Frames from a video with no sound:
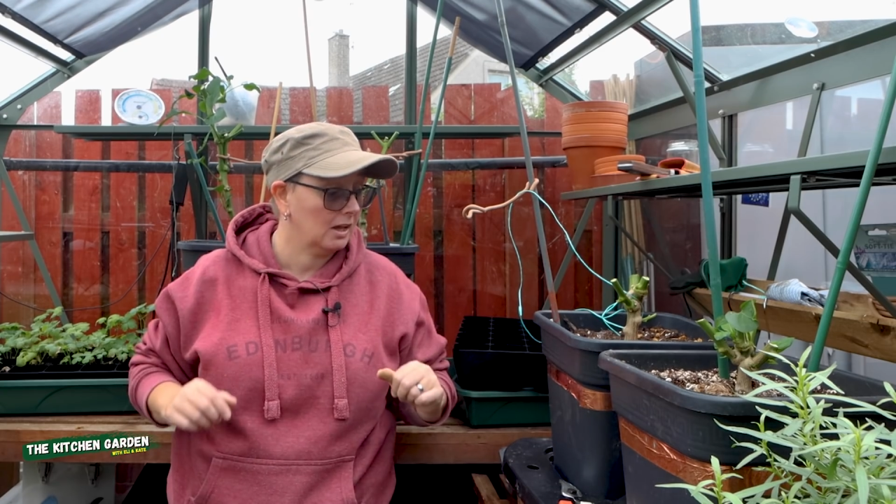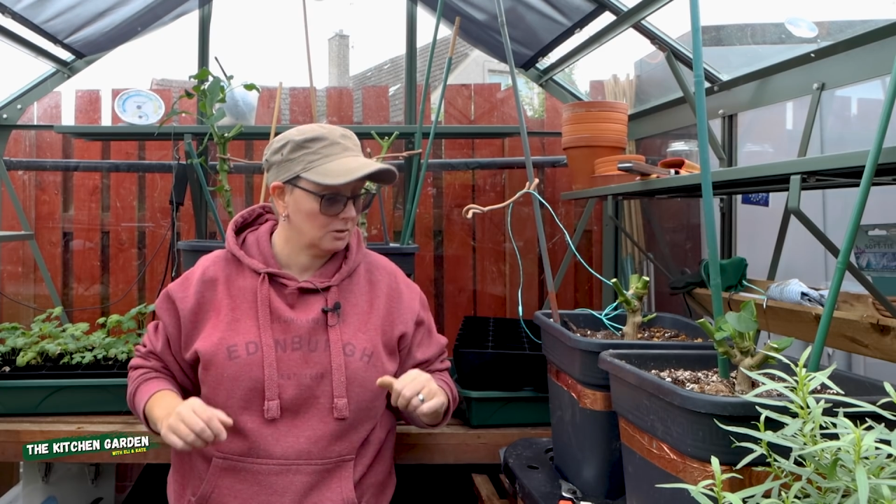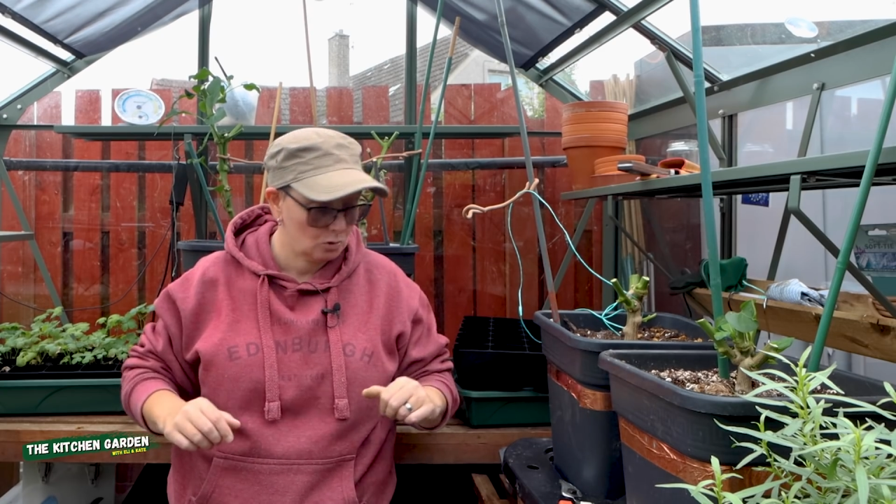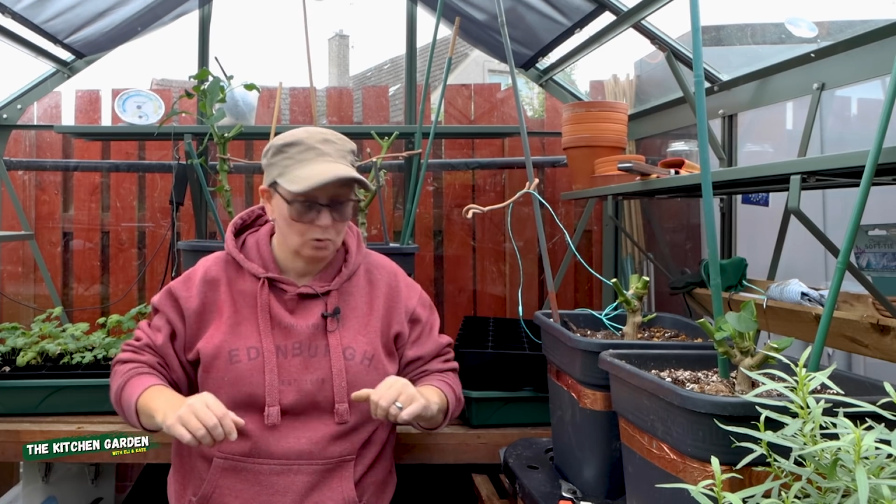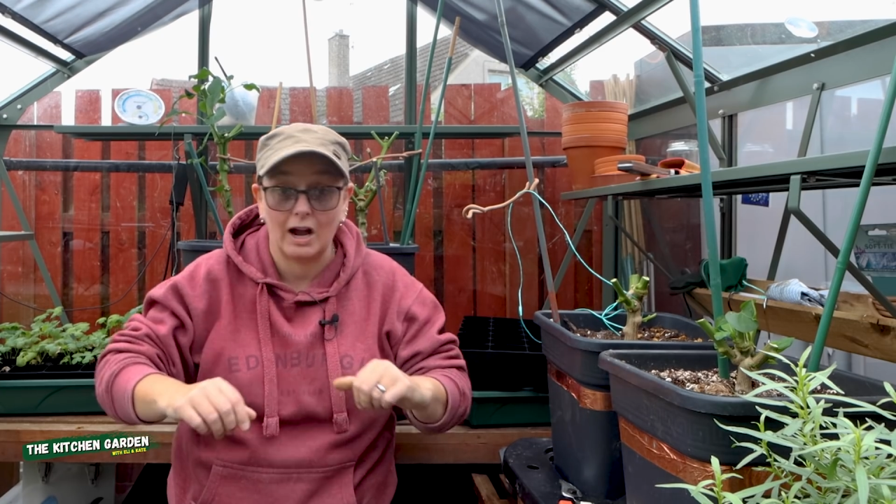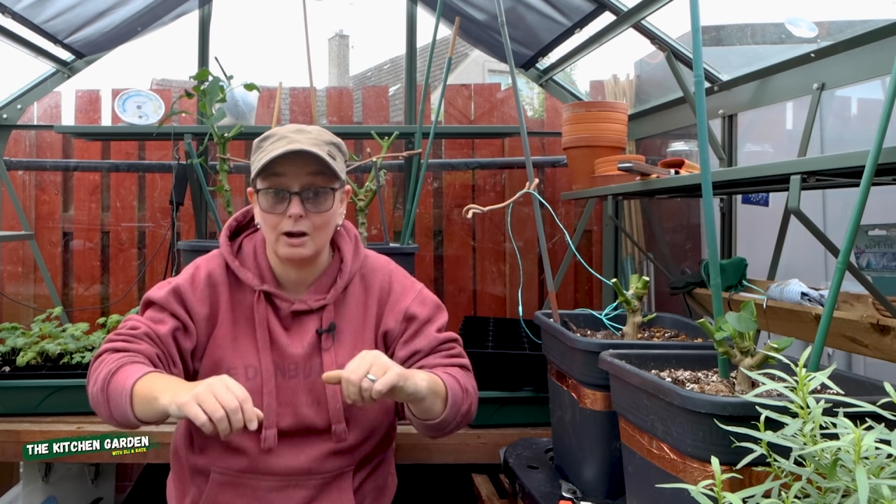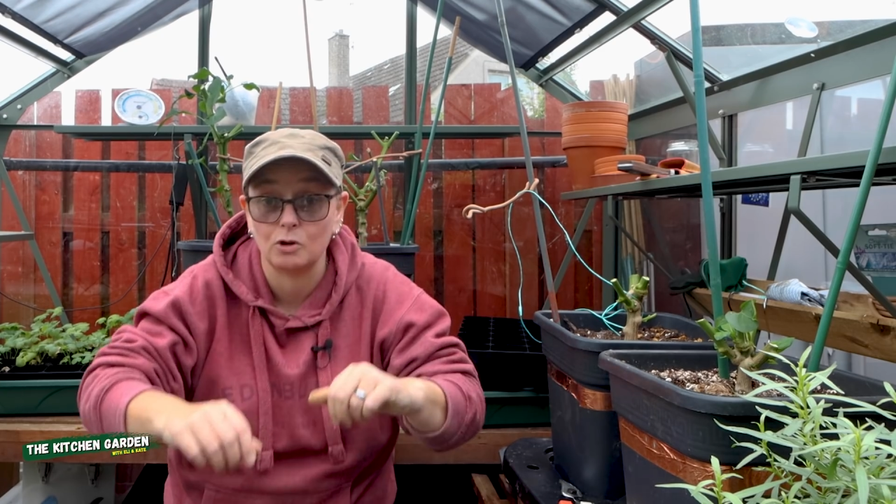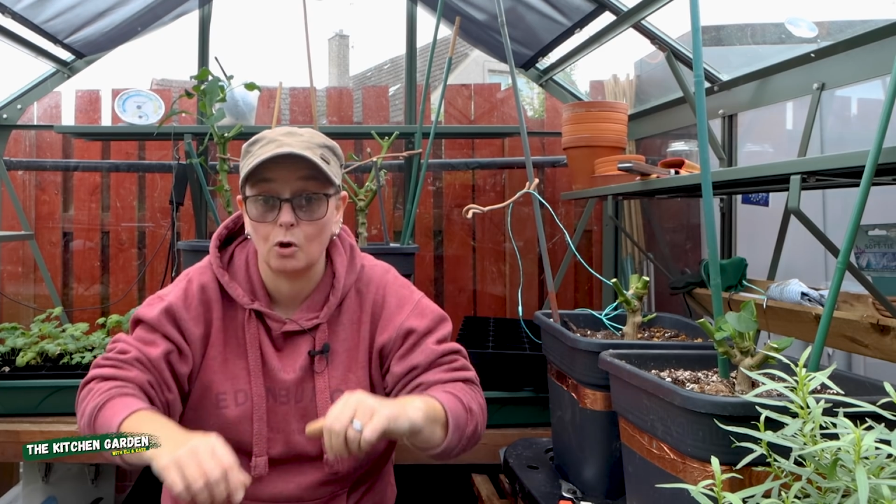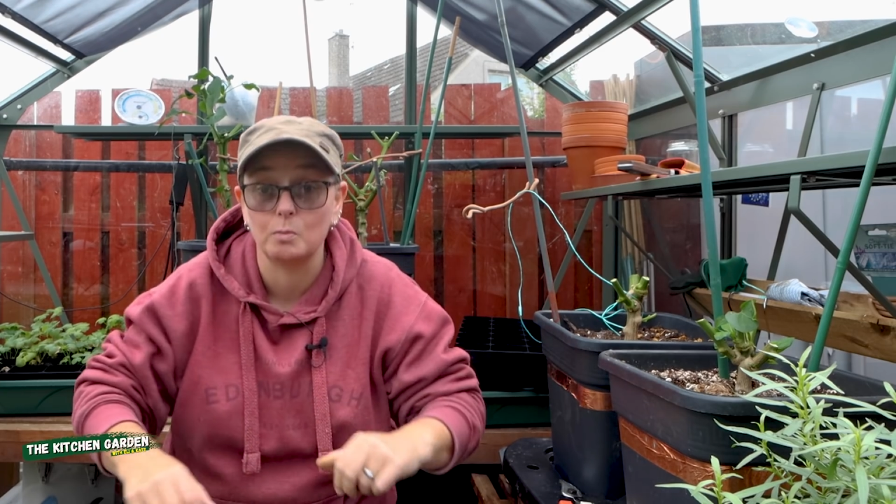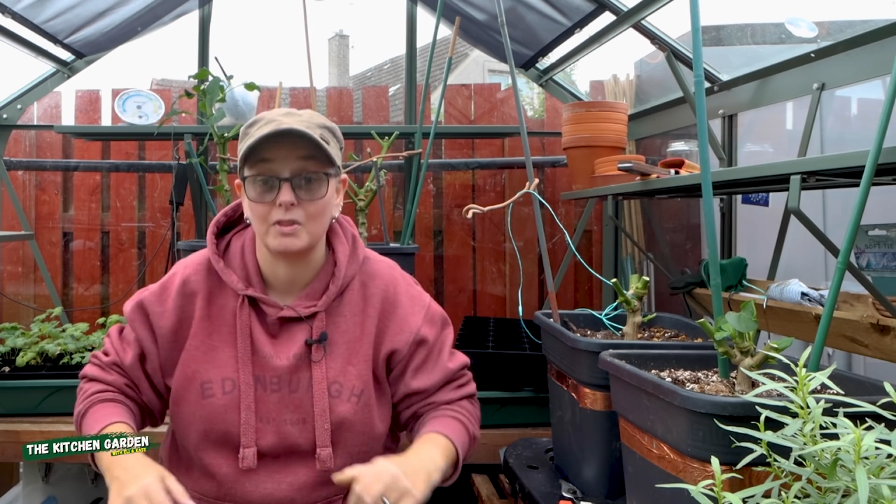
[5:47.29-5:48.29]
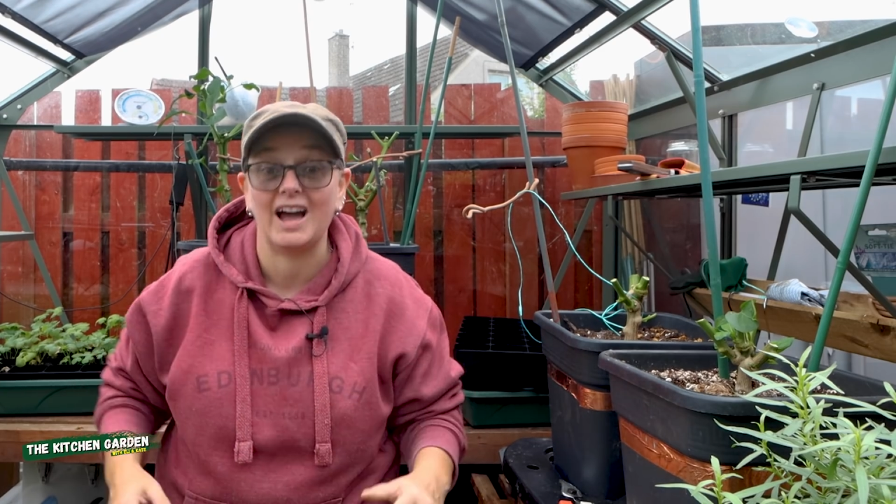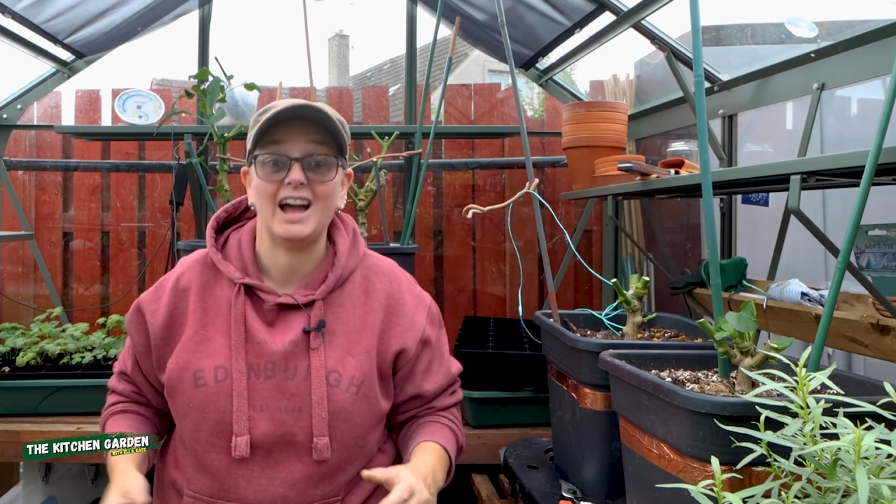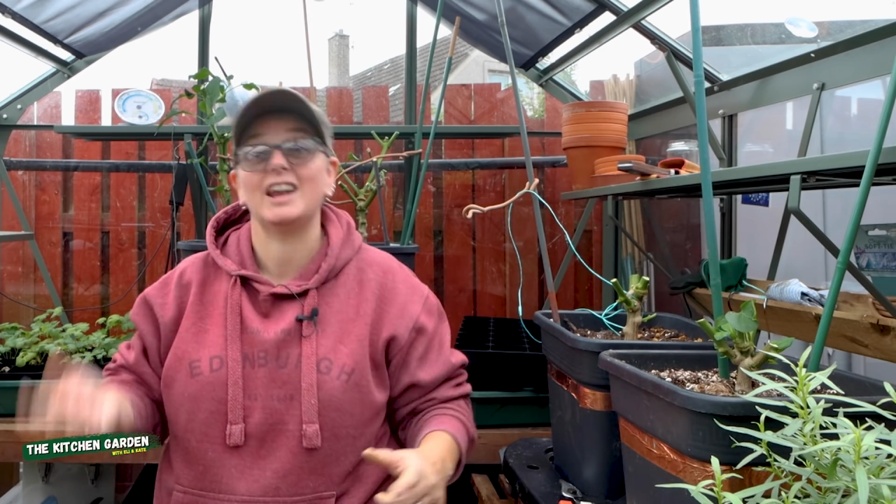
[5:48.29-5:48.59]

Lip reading: So I'll get on with that